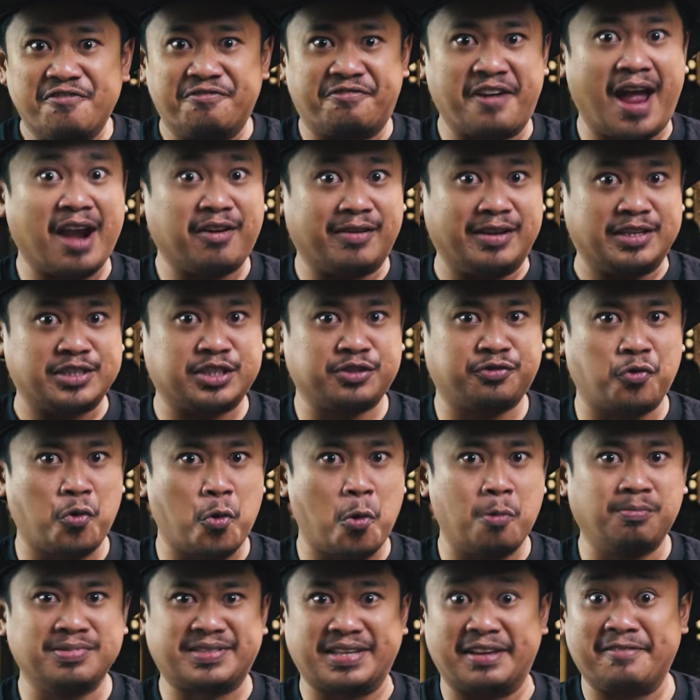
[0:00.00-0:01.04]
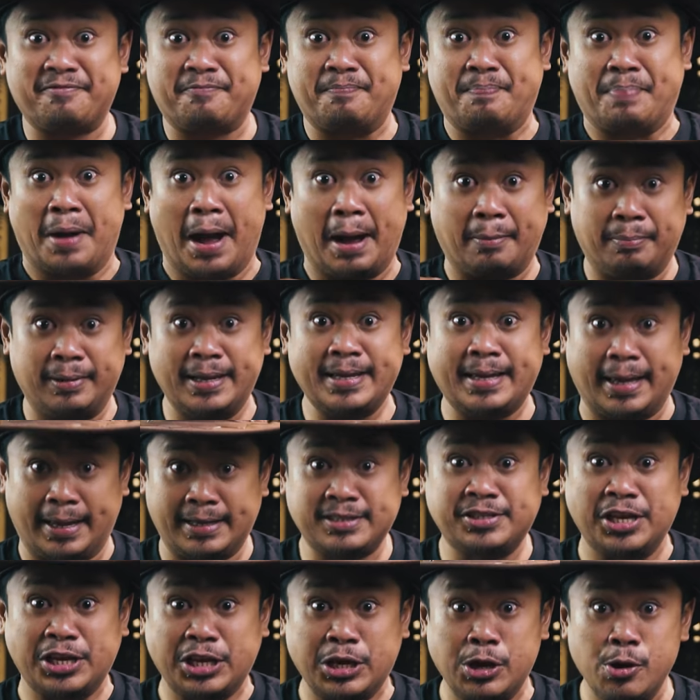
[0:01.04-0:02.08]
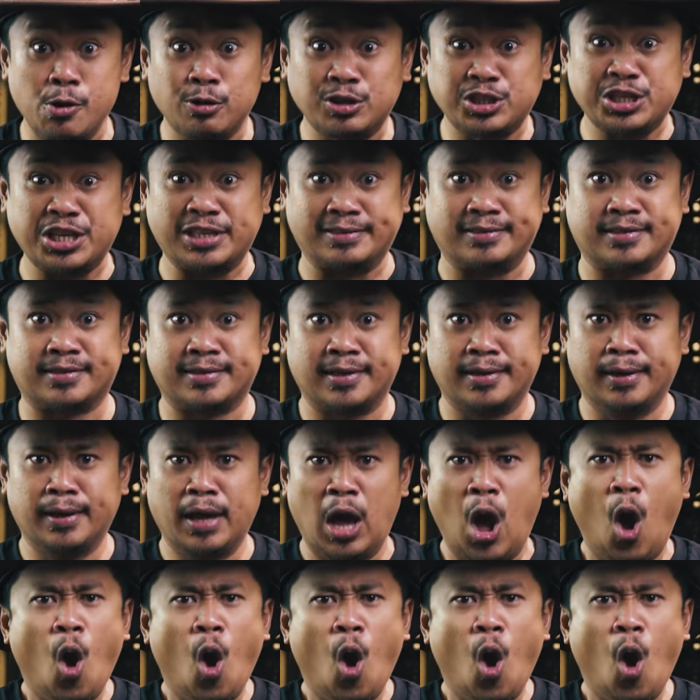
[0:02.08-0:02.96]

various forms of public executions.